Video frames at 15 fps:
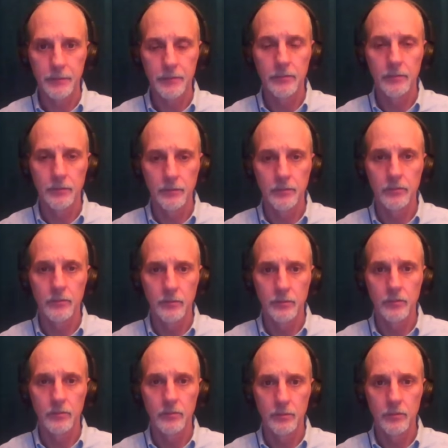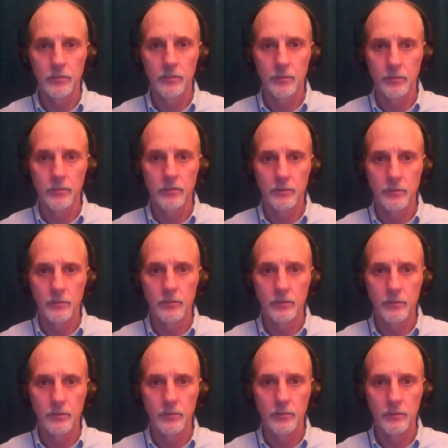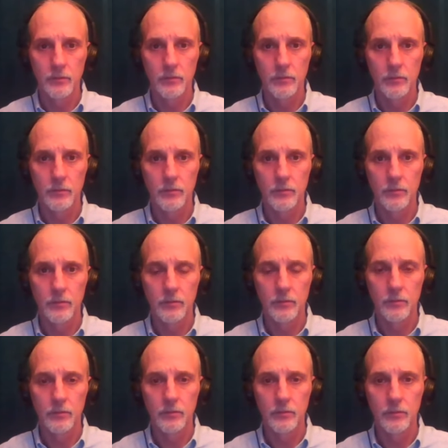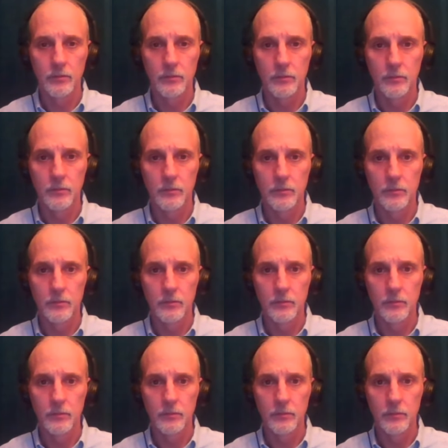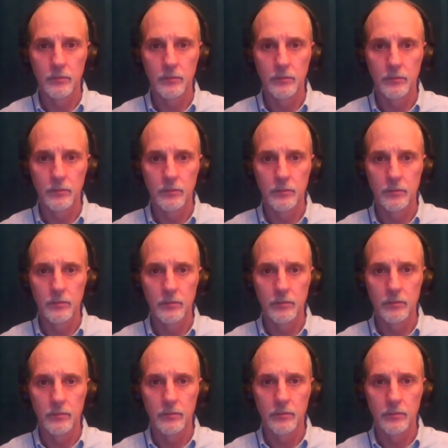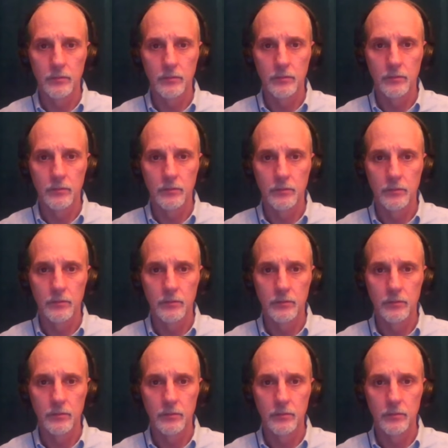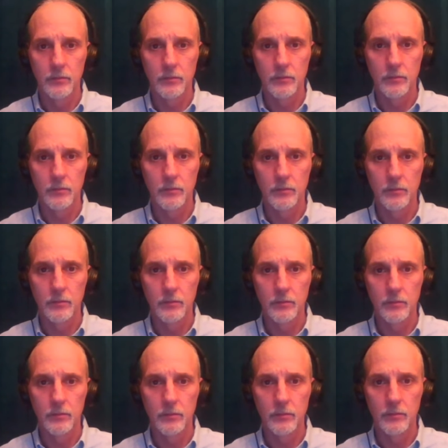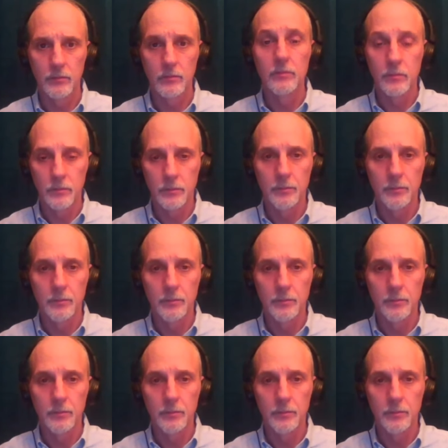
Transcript: [no speech]